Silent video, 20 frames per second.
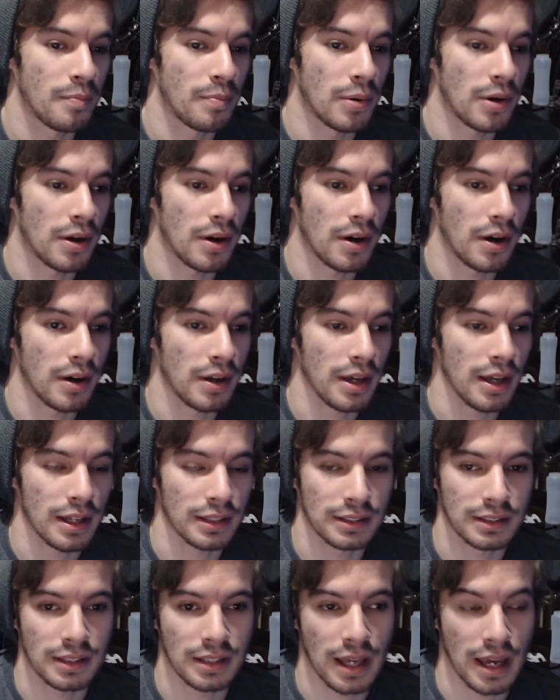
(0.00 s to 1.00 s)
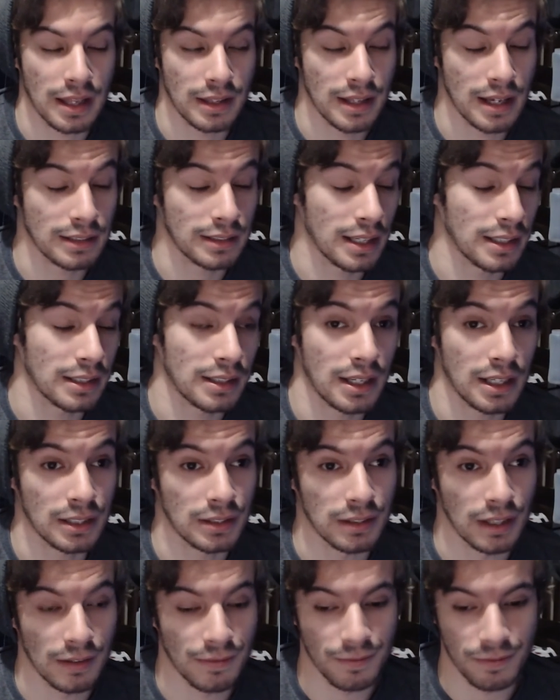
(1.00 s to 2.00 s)
But yeah, that's, that's the end of
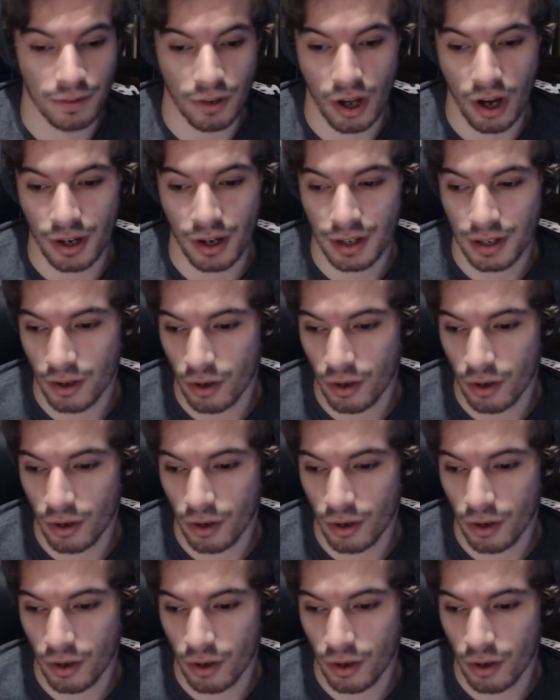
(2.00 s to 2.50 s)
today's vlog.